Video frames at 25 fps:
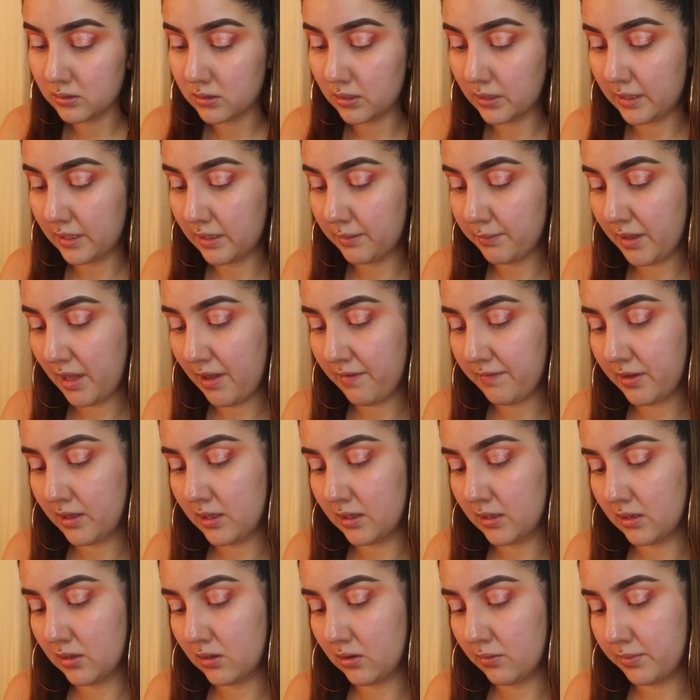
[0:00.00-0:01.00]
So I am having
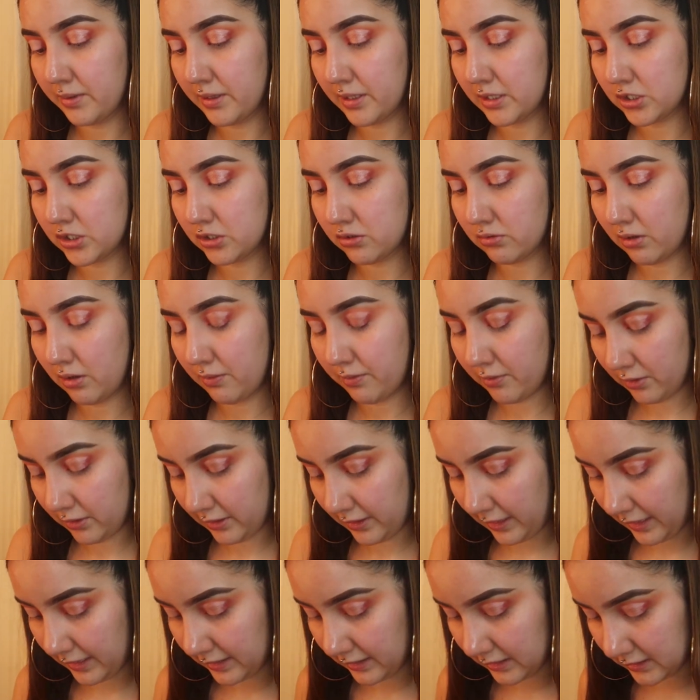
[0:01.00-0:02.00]
a little bit of trouble
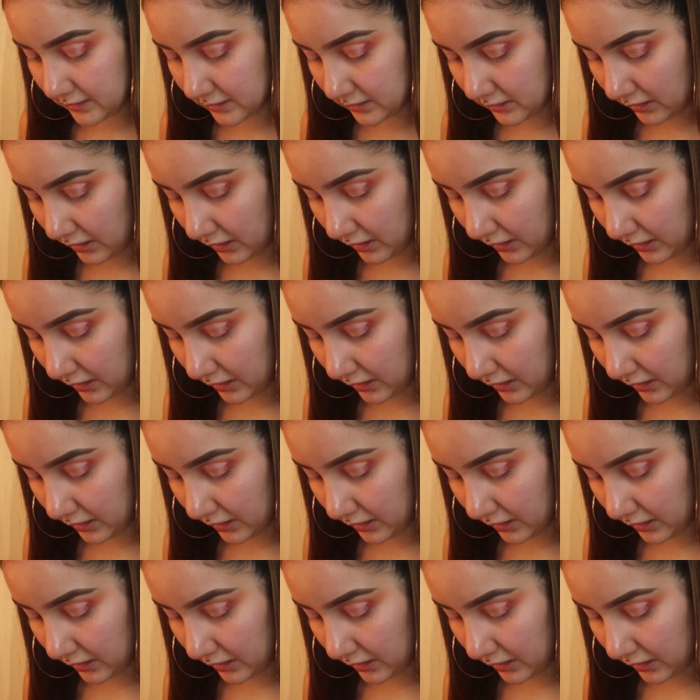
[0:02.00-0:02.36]
getting this